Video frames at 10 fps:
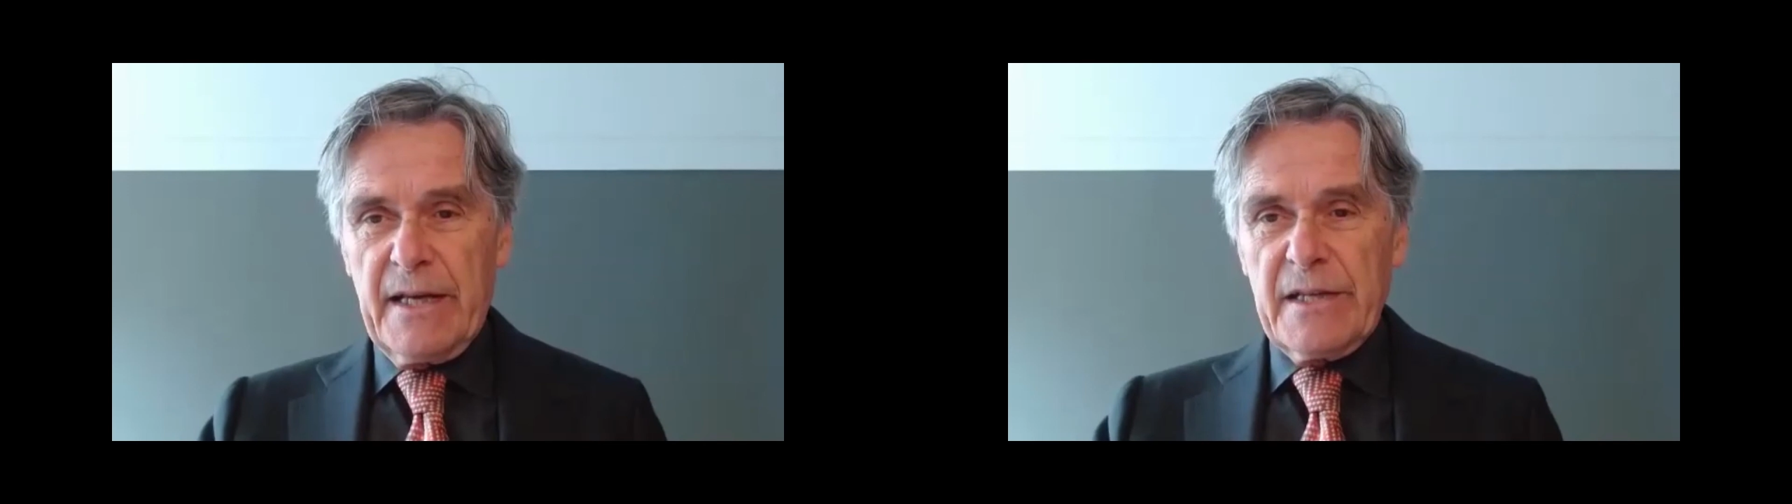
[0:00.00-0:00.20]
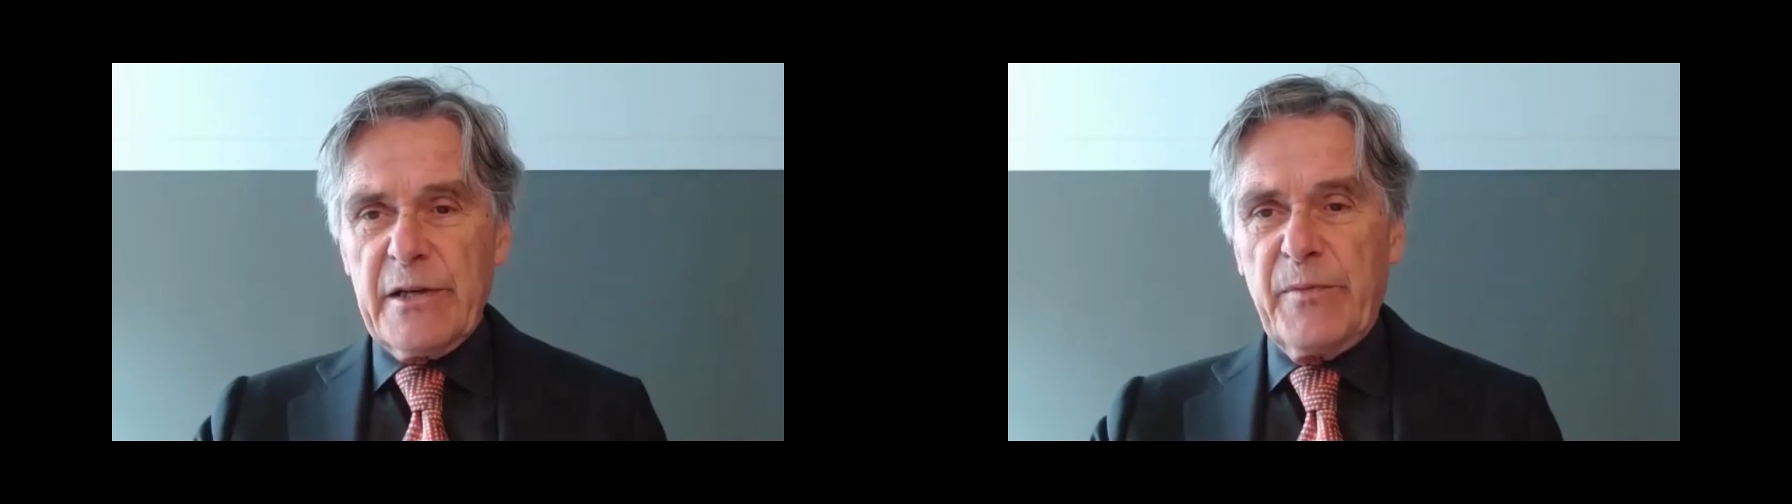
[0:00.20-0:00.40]

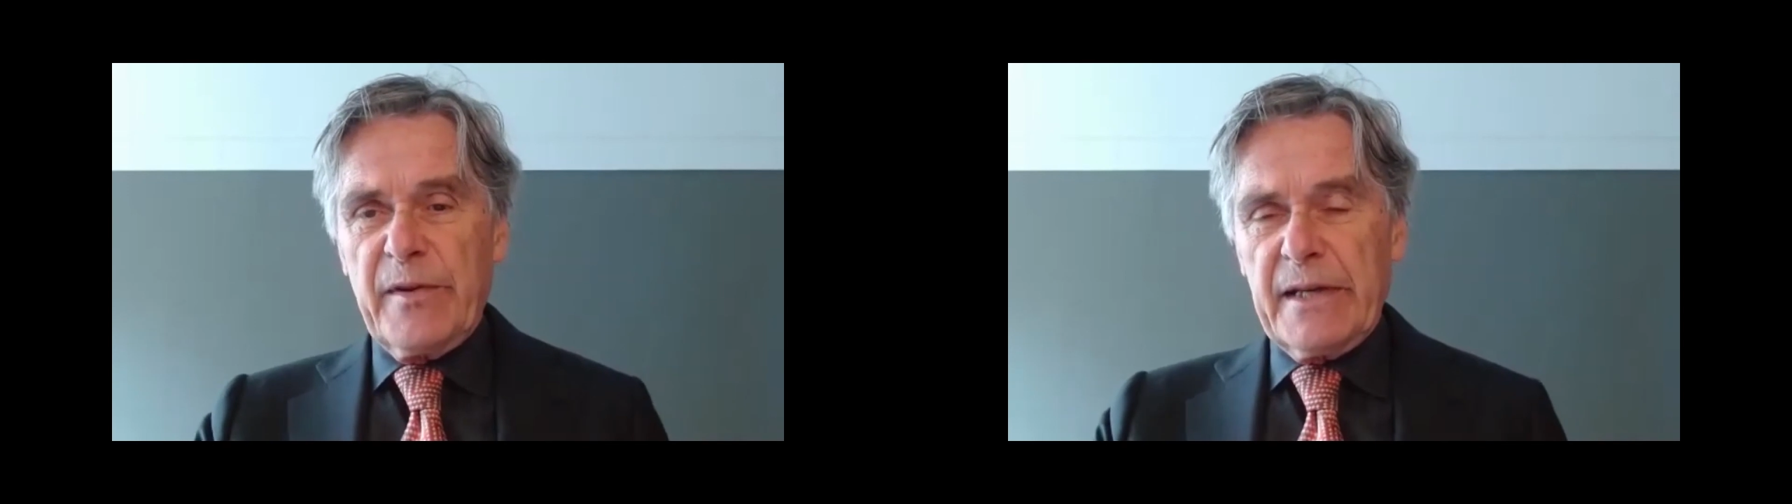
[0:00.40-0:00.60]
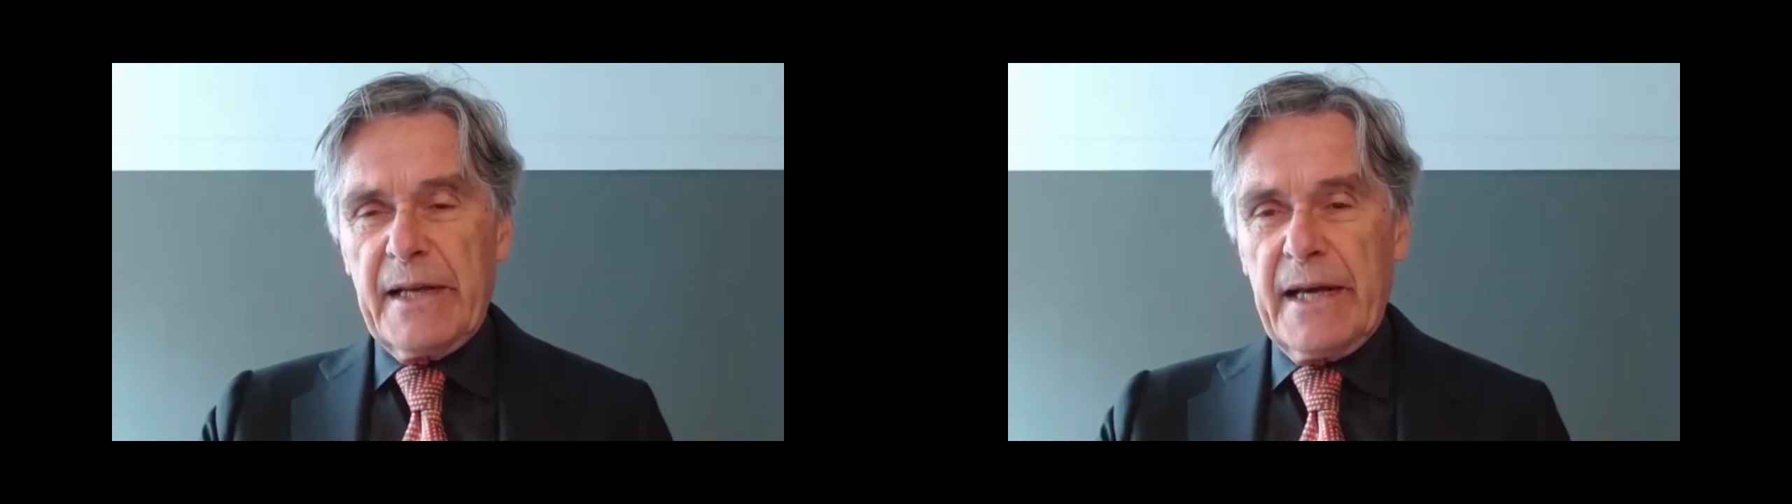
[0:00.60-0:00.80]

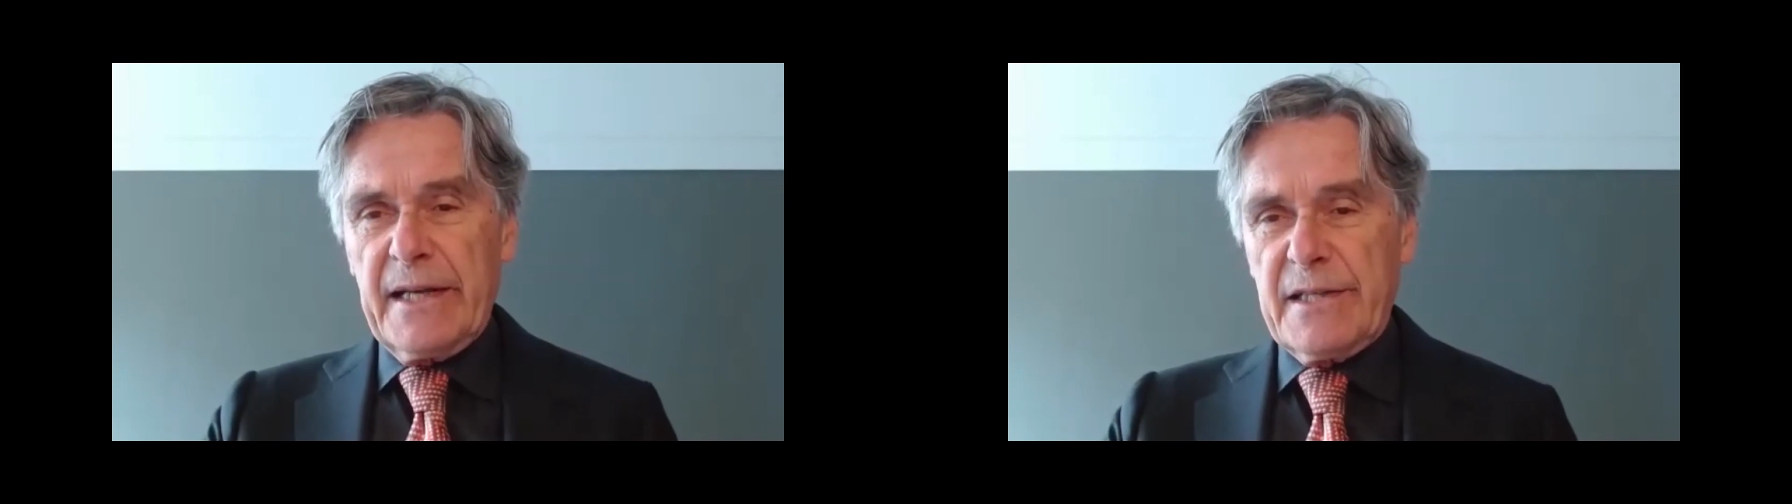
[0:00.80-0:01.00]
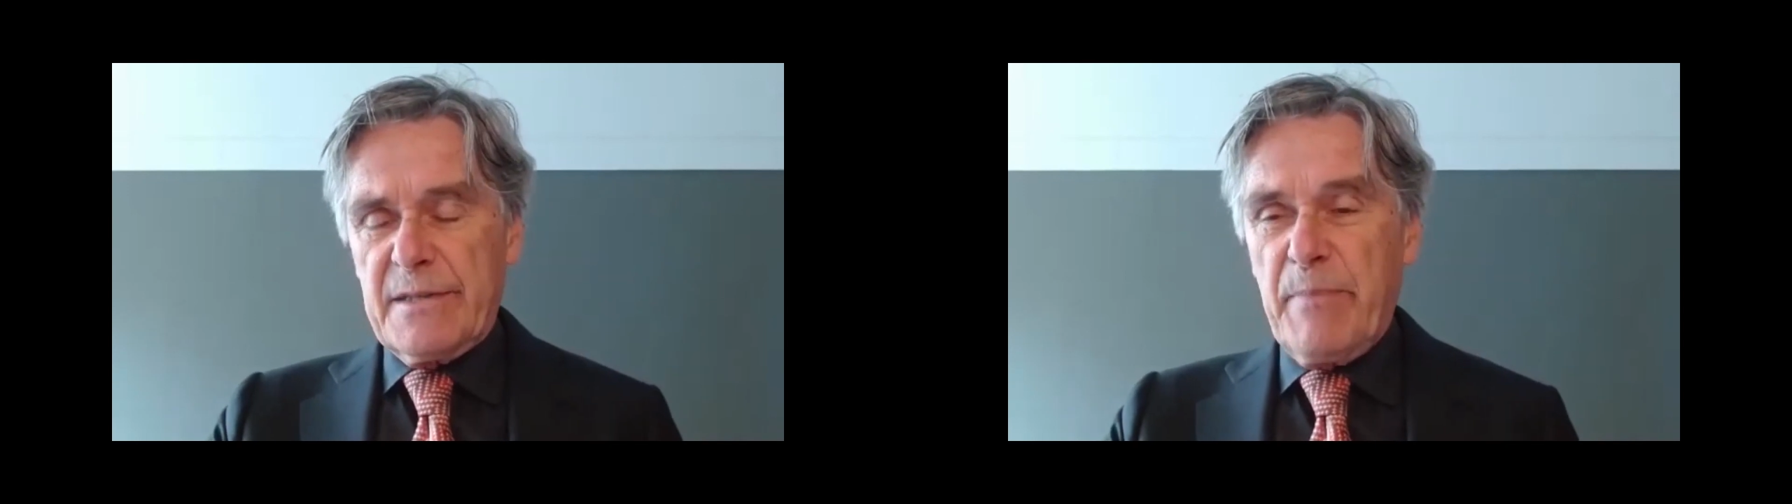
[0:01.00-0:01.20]
something that is